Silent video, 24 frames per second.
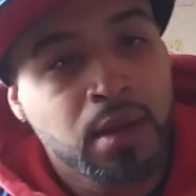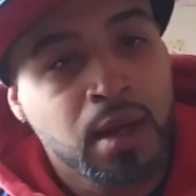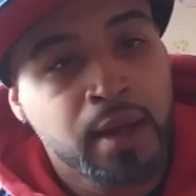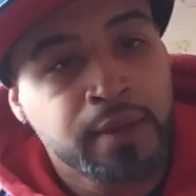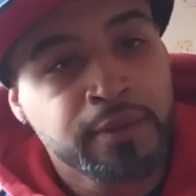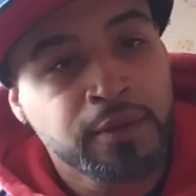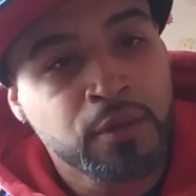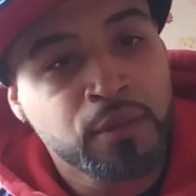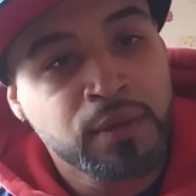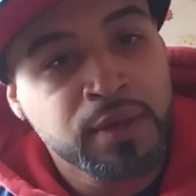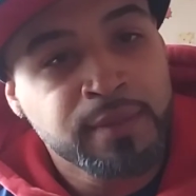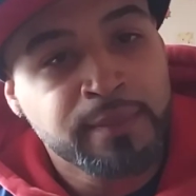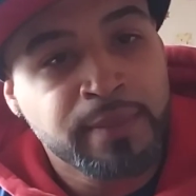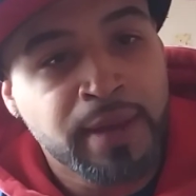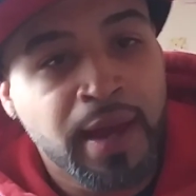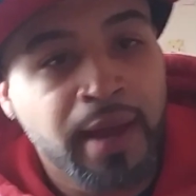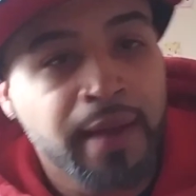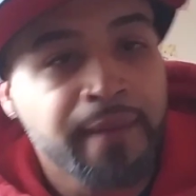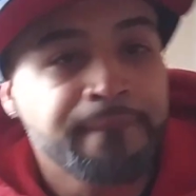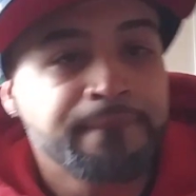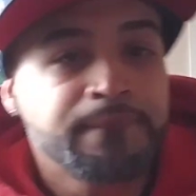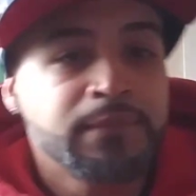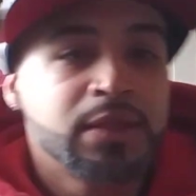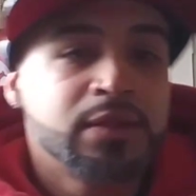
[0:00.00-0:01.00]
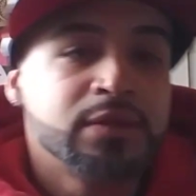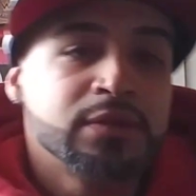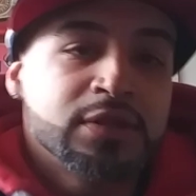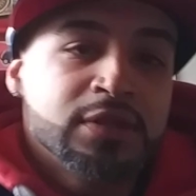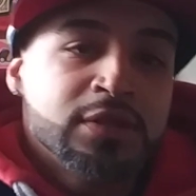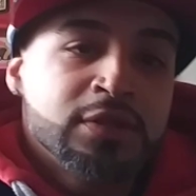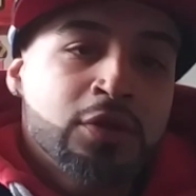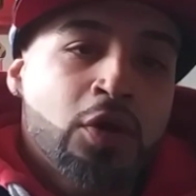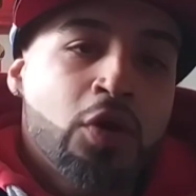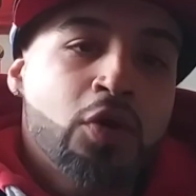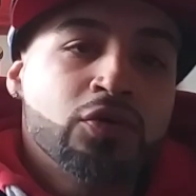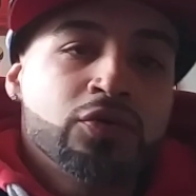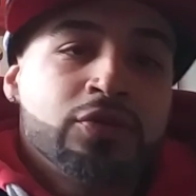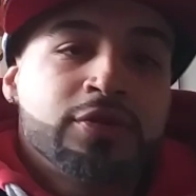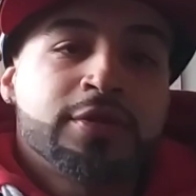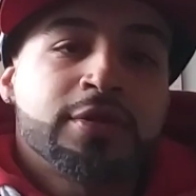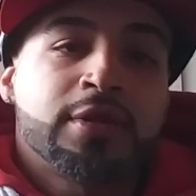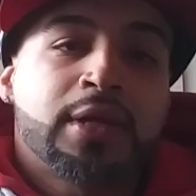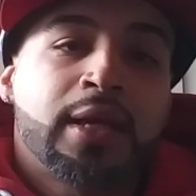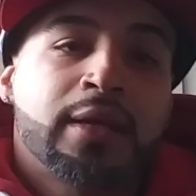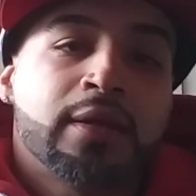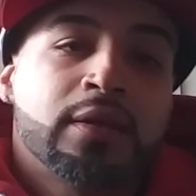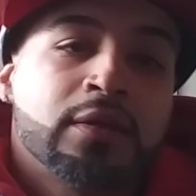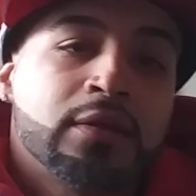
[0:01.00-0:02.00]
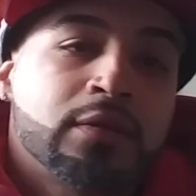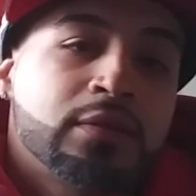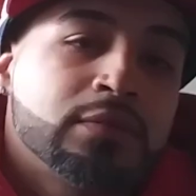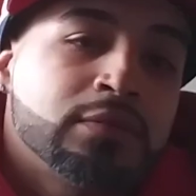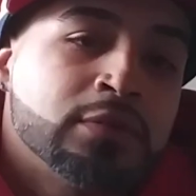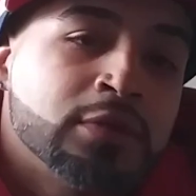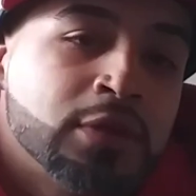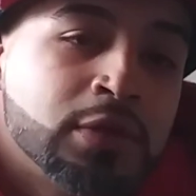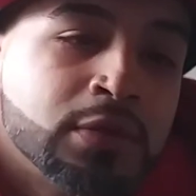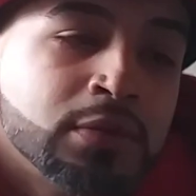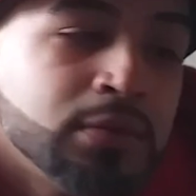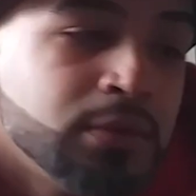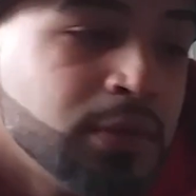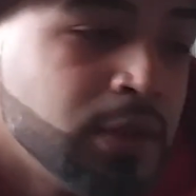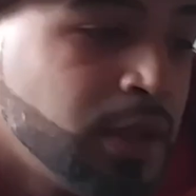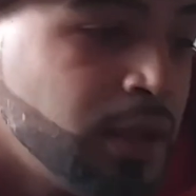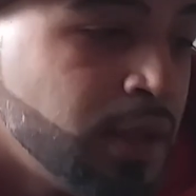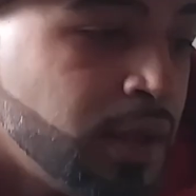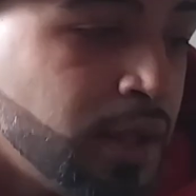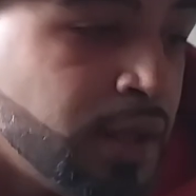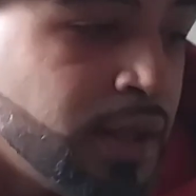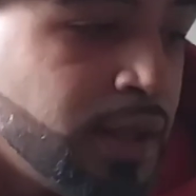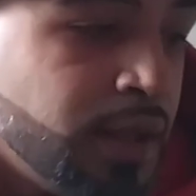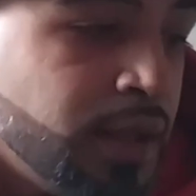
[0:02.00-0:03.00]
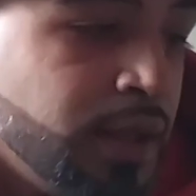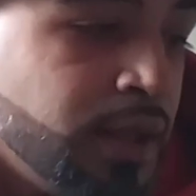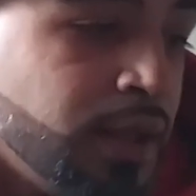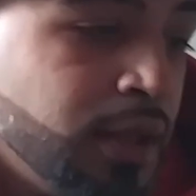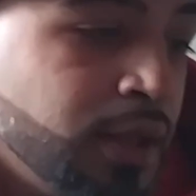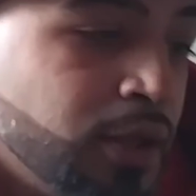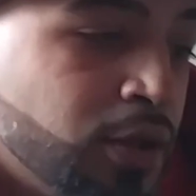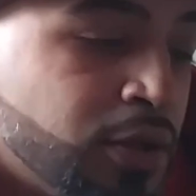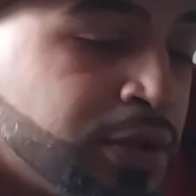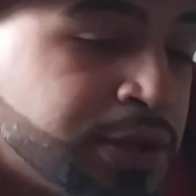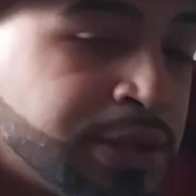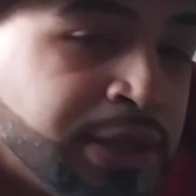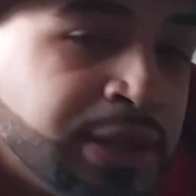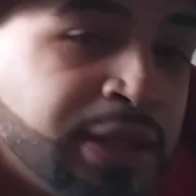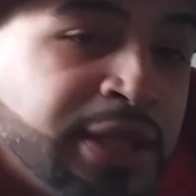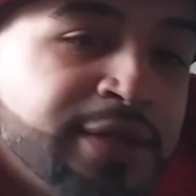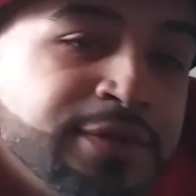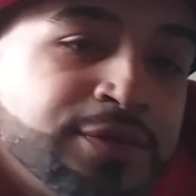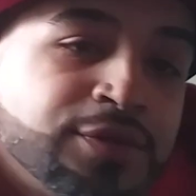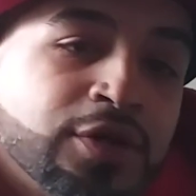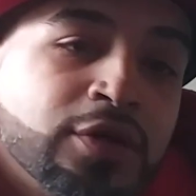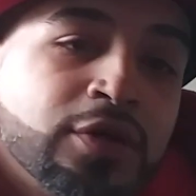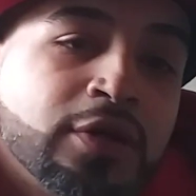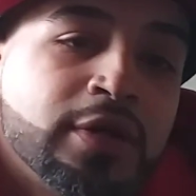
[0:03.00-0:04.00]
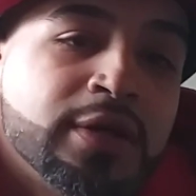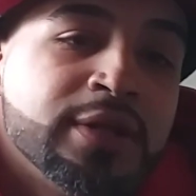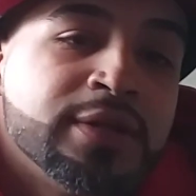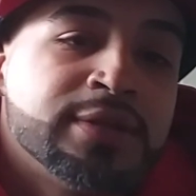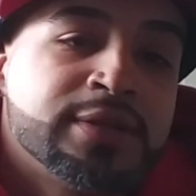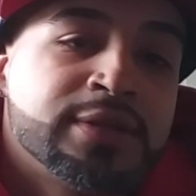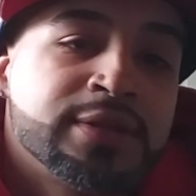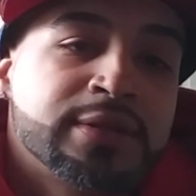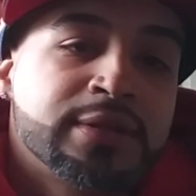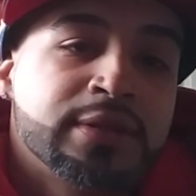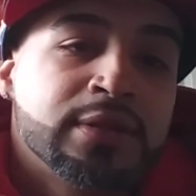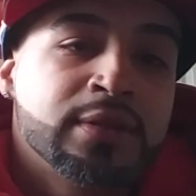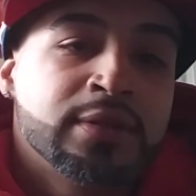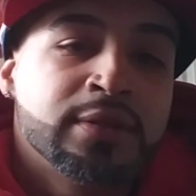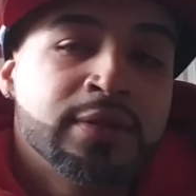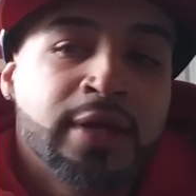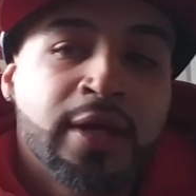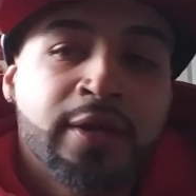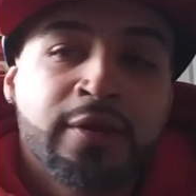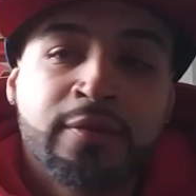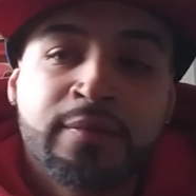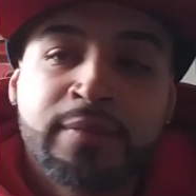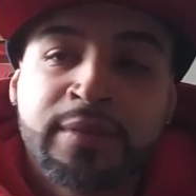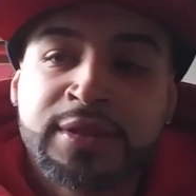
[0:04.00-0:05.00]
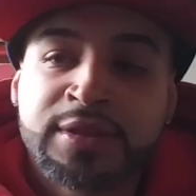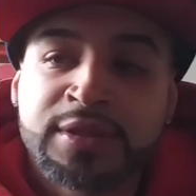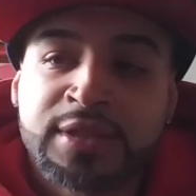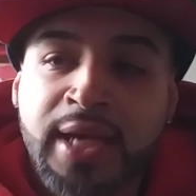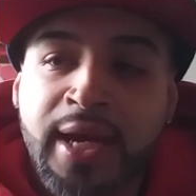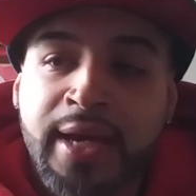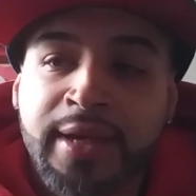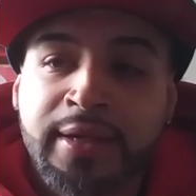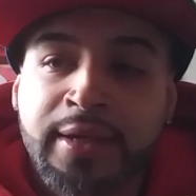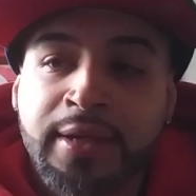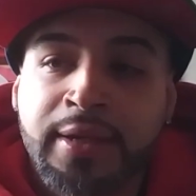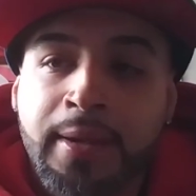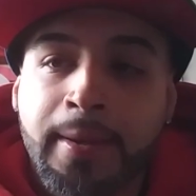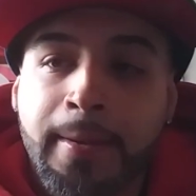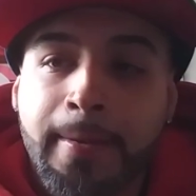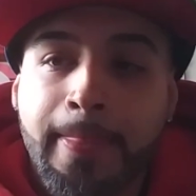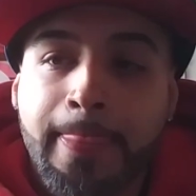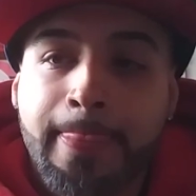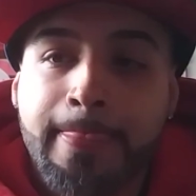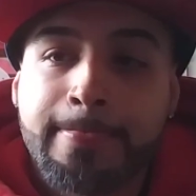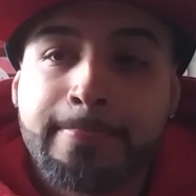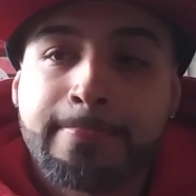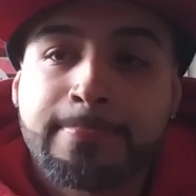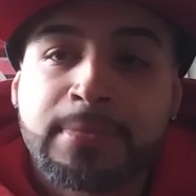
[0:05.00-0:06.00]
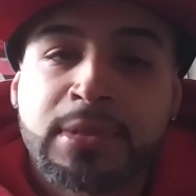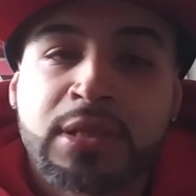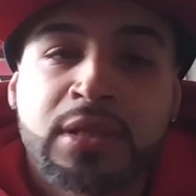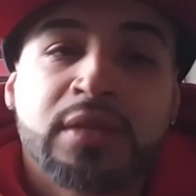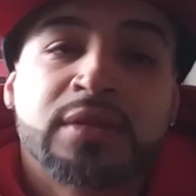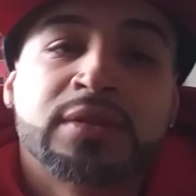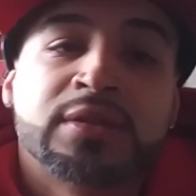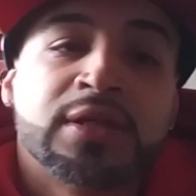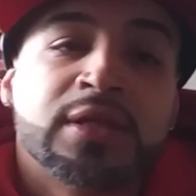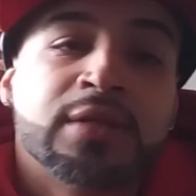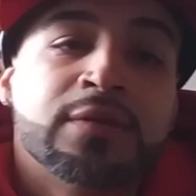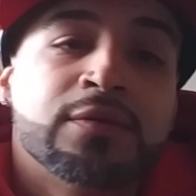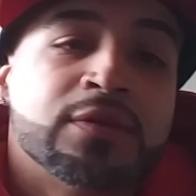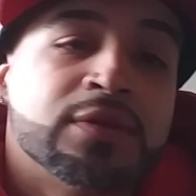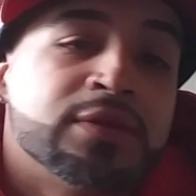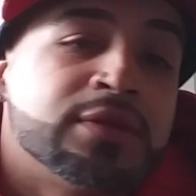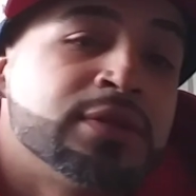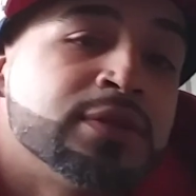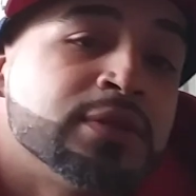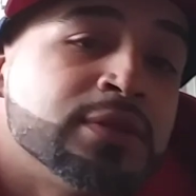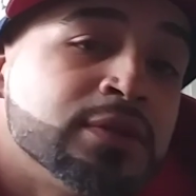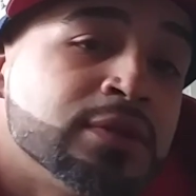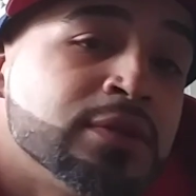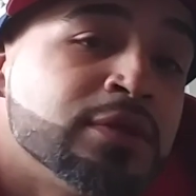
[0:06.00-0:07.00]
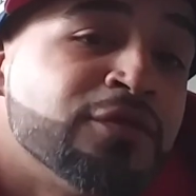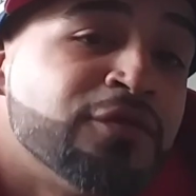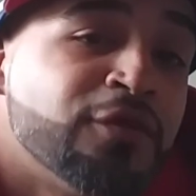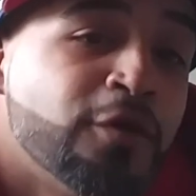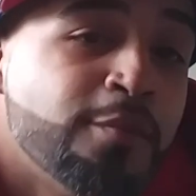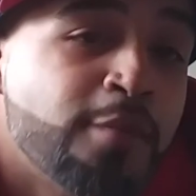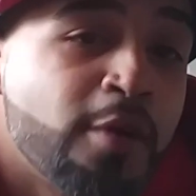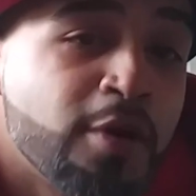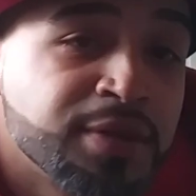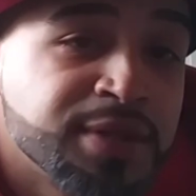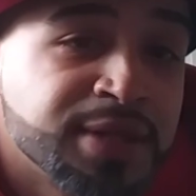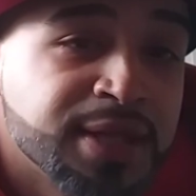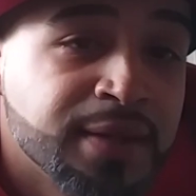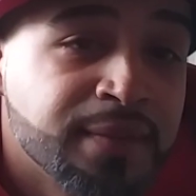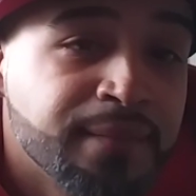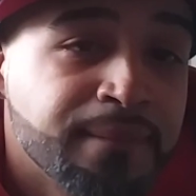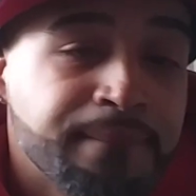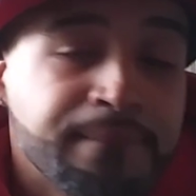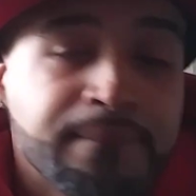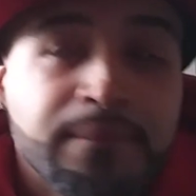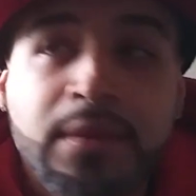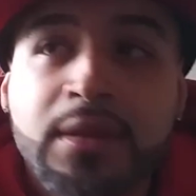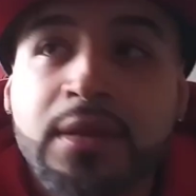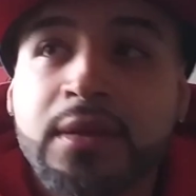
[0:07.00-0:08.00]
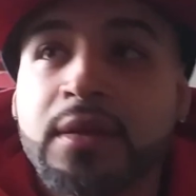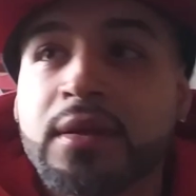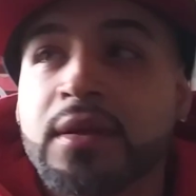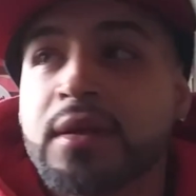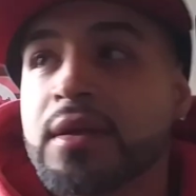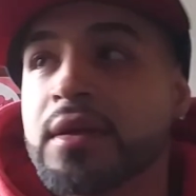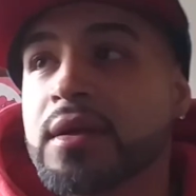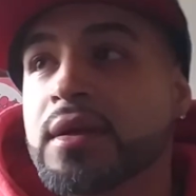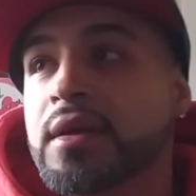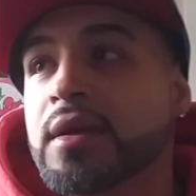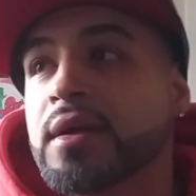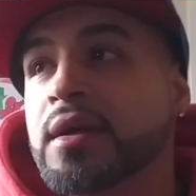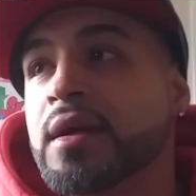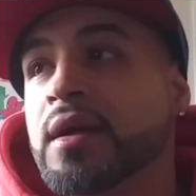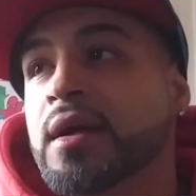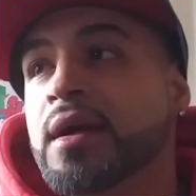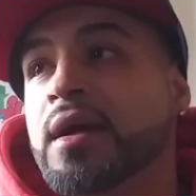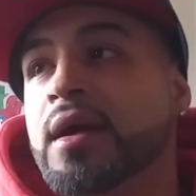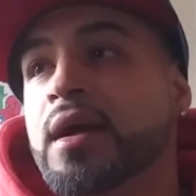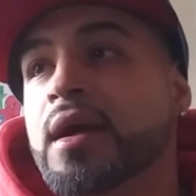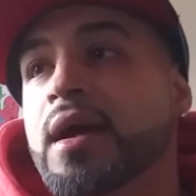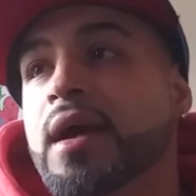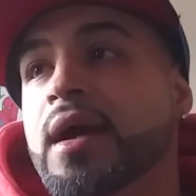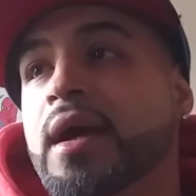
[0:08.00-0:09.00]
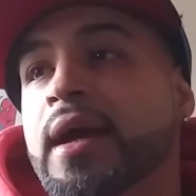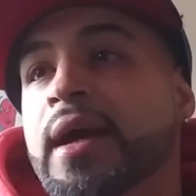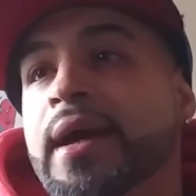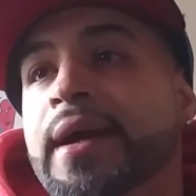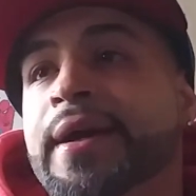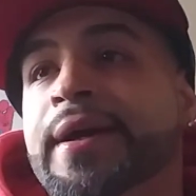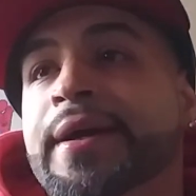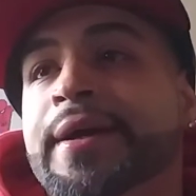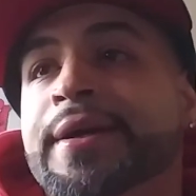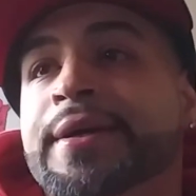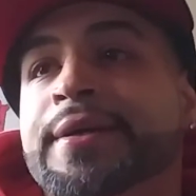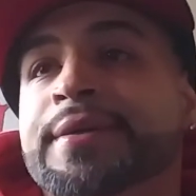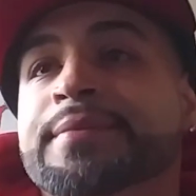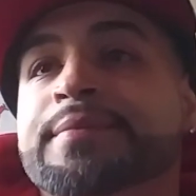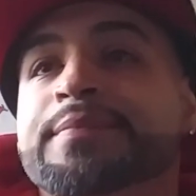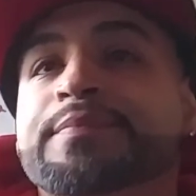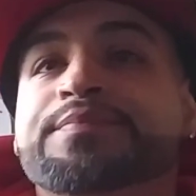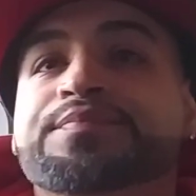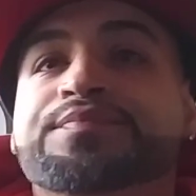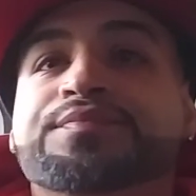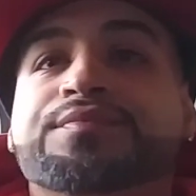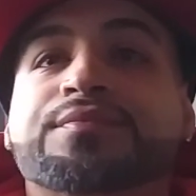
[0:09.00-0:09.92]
On the way back, she's cold, so he goes and gives her his Leatherman jacket because he was in the football team, and